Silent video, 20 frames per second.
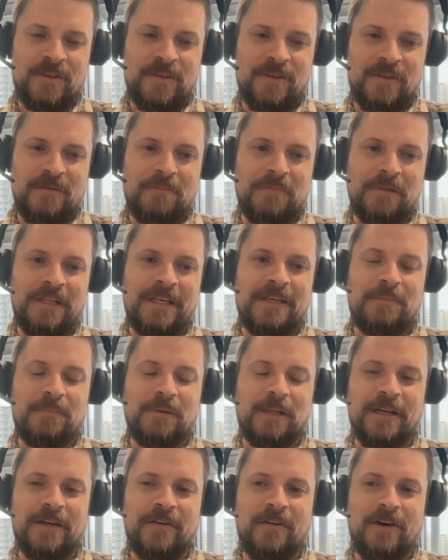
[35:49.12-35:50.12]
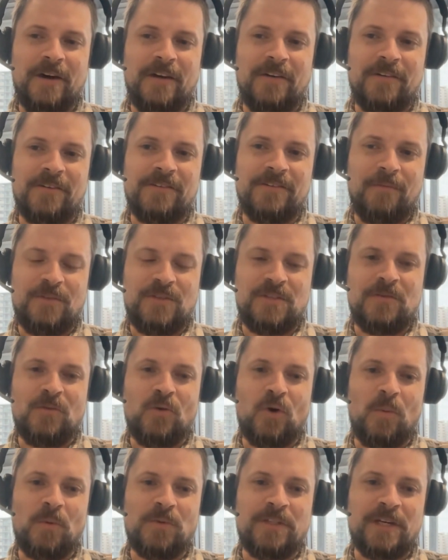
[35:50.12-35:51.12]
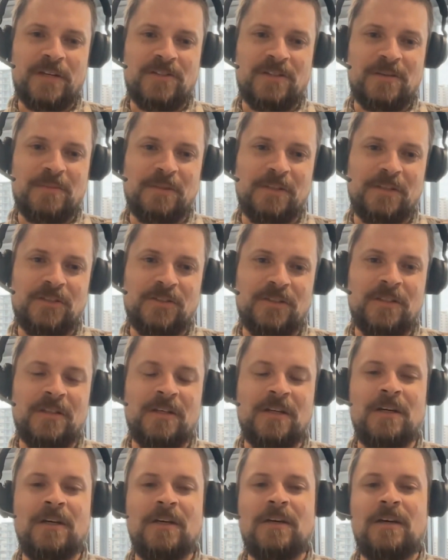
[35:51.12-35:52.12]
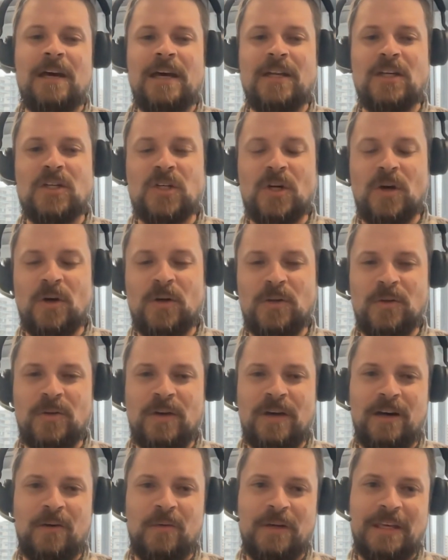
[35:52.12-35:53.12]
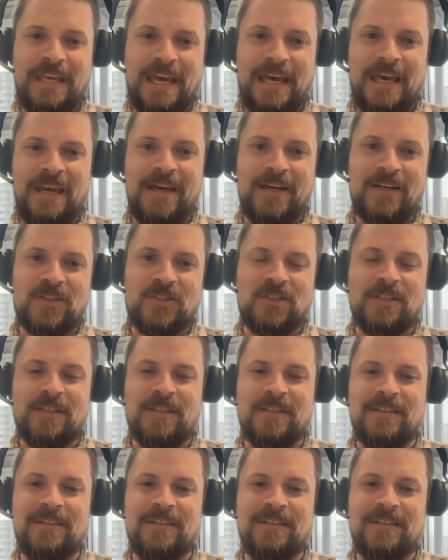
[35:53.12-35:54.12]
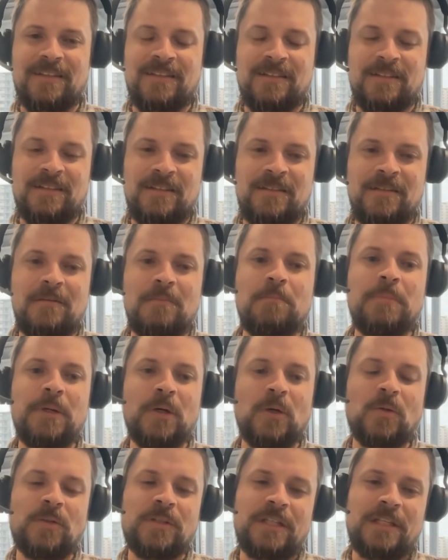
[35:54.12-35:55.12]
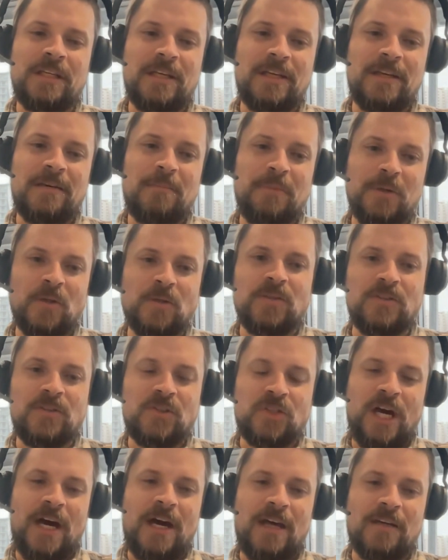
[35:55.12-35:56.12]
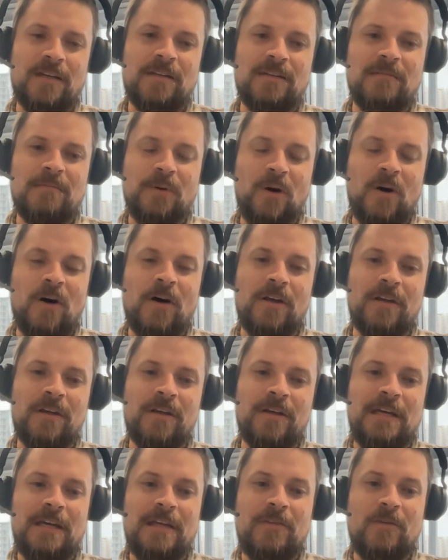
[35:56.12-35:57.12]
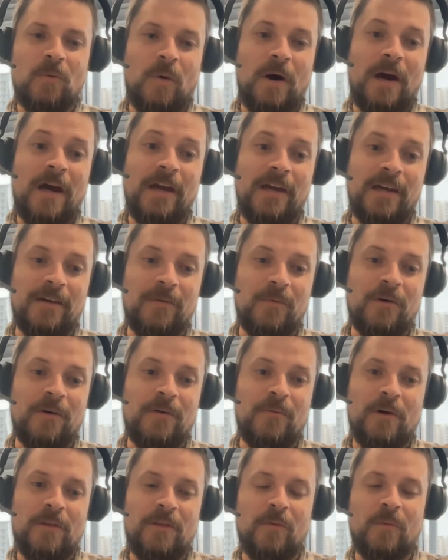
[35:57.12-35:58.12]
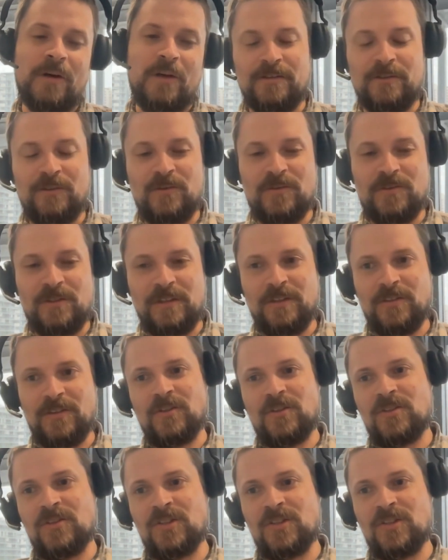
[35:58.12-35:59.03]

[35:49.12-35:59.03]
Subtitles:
complete playground for normal text completion, and showing you how we can actually build a chat bot either way, whether we're using just